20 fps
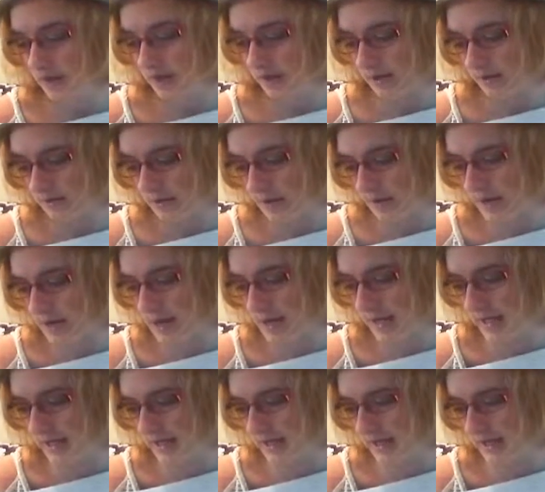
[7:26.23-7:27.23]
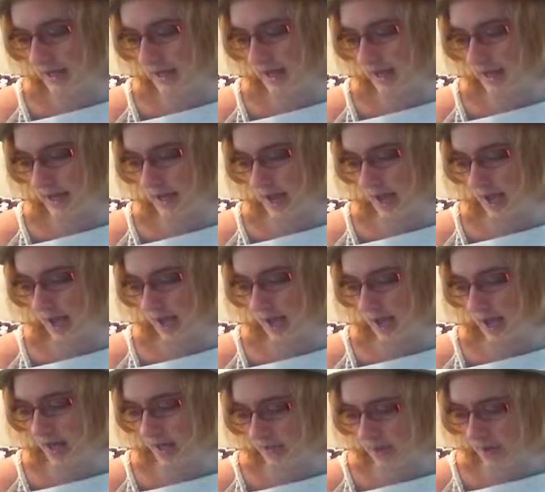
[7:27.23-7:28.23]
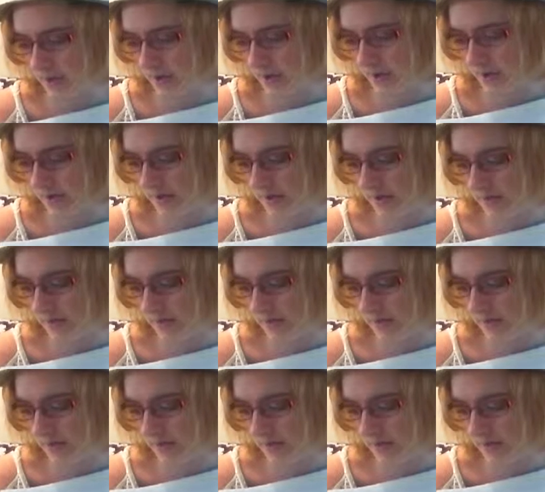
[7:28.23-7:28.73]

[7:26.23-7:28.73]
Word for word: The next day at Epcot,